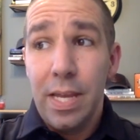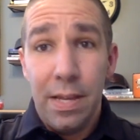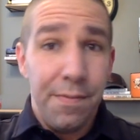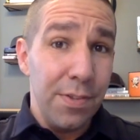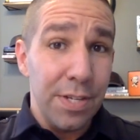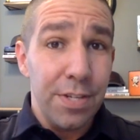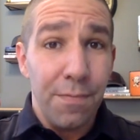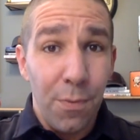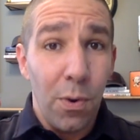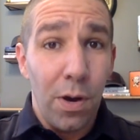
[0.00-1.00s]
If you list at
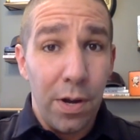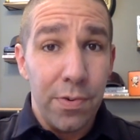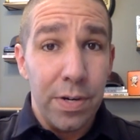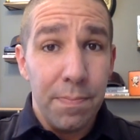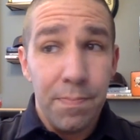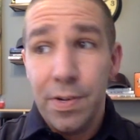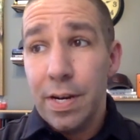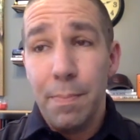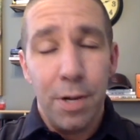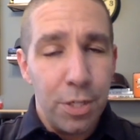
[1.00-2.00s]
$400,000, you're going to
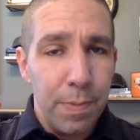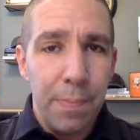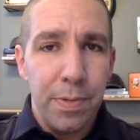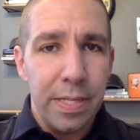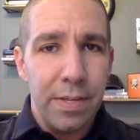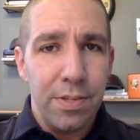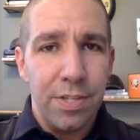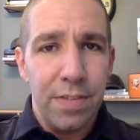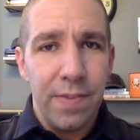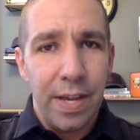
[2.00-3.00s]
get a bunch of people in there that
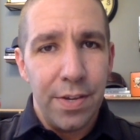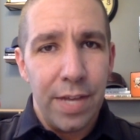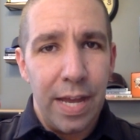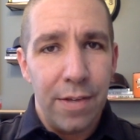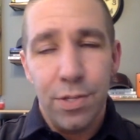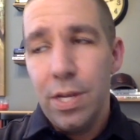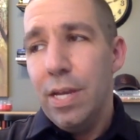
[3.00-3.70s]
see the value of the house.